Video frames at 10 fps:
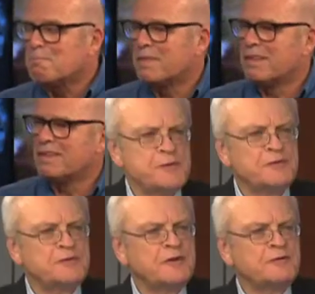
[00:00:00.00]
Peter, for
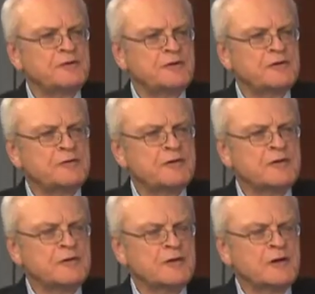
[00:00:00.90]
people who don't know the history
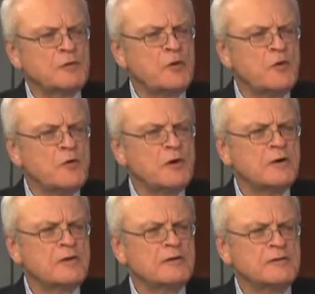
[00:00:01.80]
here, uh, who
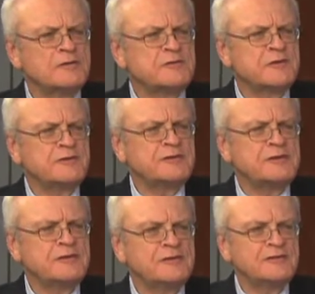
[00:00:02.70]
are the
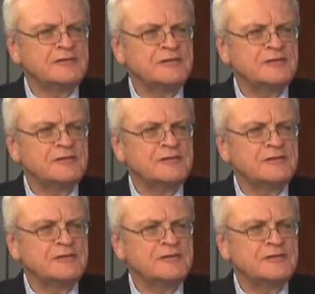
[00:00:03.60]
trustees?